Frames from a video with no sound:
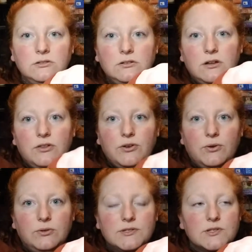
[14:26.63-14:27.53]
Another
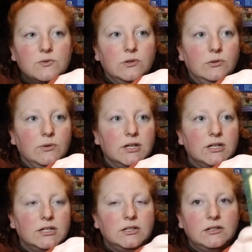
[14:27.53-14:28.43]
old school
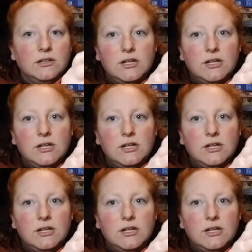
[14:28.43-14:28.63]
one.